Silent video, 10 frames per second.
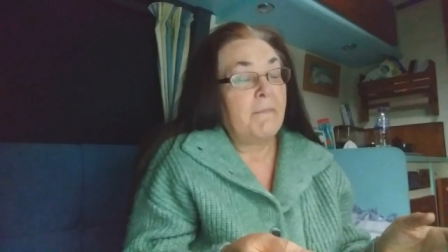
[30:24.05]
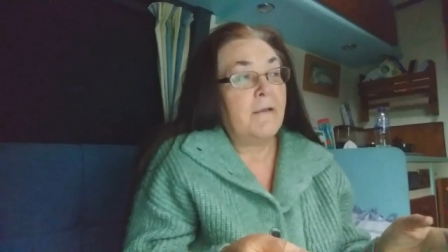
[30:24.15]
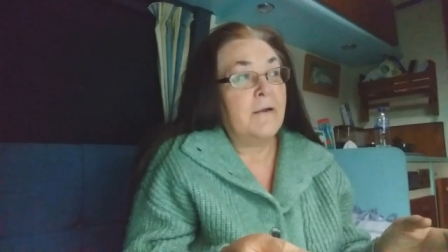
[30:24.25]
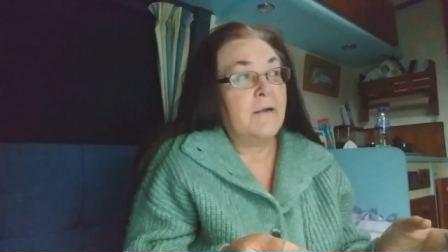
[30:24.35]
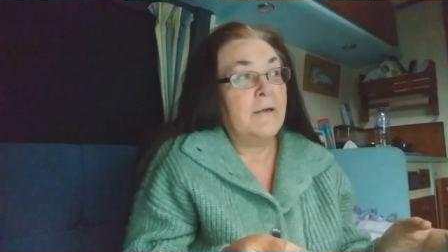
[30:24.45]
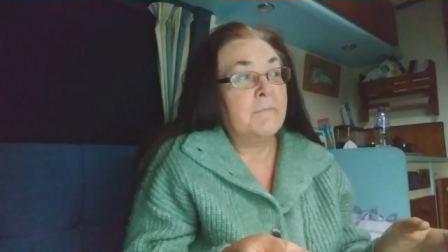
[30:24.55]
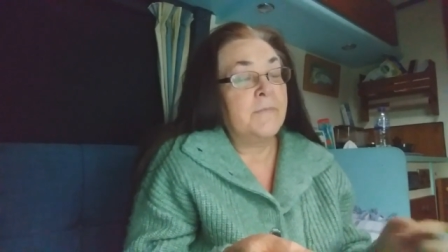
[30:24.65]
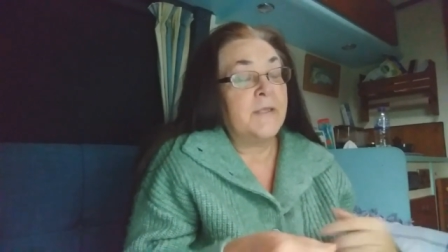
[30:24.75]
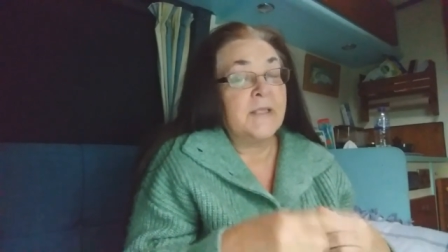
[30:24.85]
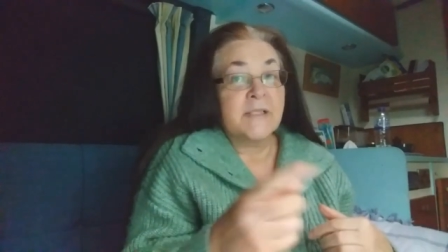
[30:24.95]
um,
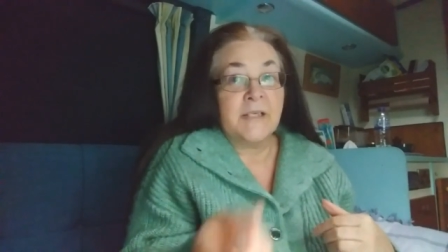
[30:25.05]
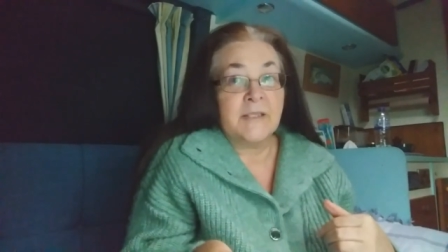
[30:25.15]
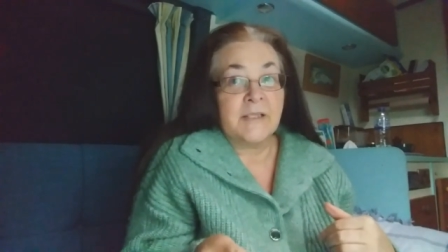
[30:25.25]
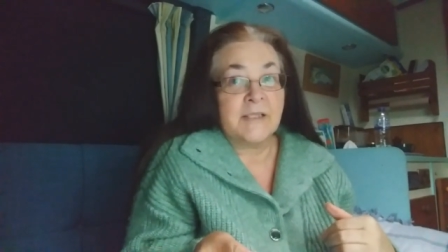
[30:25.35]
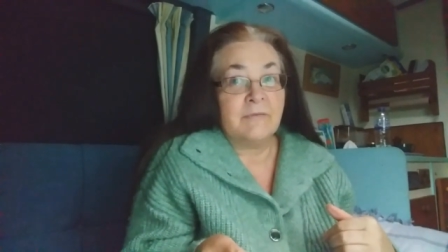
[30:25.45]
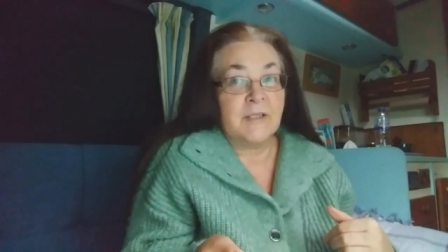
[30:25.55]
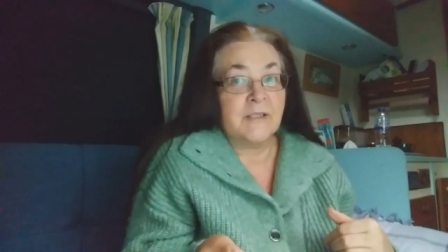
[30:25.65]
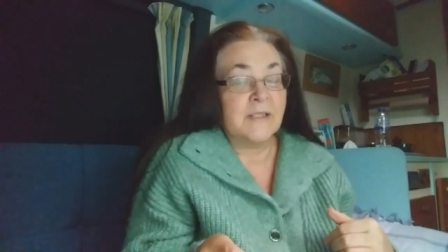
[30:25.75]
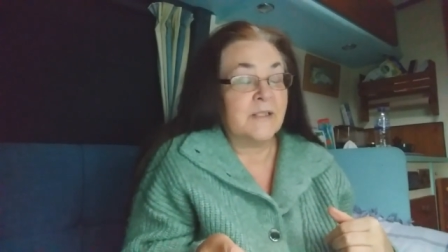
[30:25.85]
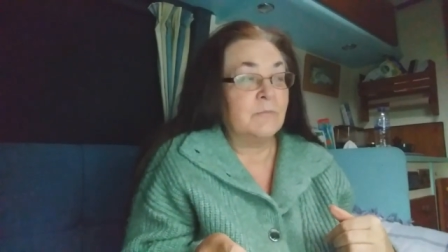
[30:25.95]
that this other
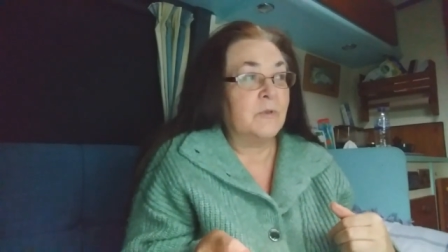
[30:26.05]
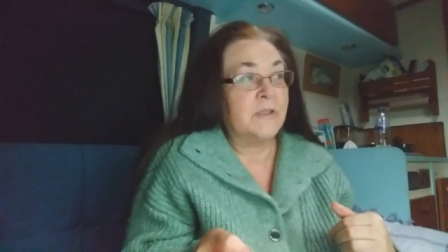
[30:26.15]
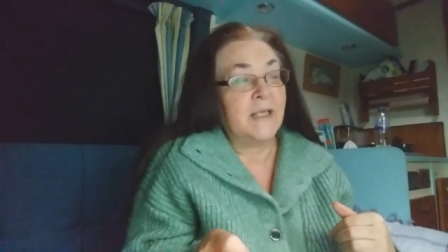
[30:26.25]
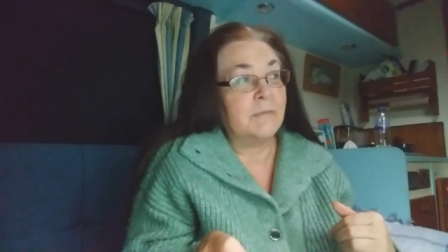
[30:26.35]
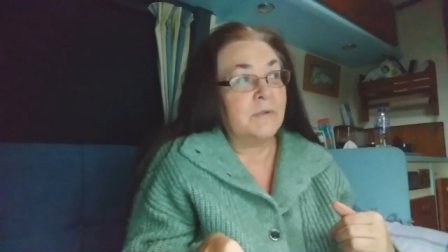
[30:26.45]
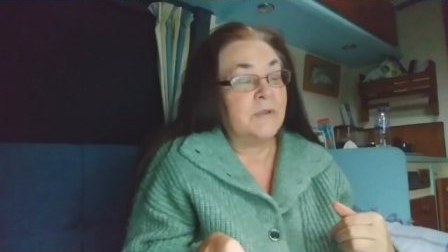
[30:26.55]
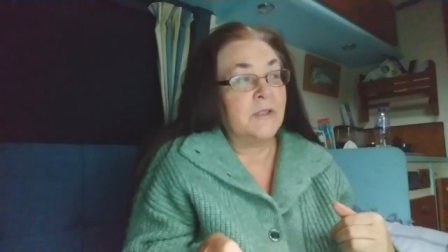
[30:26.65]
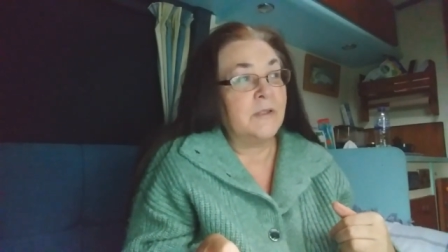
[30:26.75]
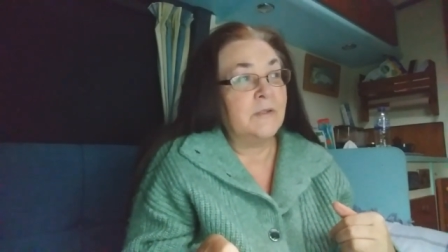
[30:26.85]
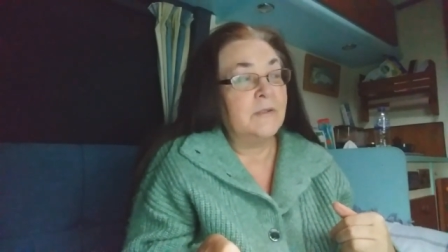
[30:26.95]
civilization wasn't able
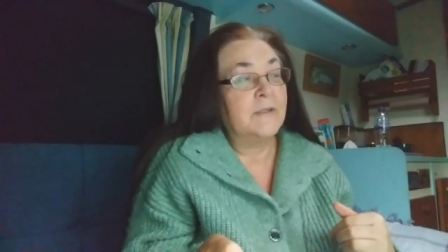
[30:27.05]
to,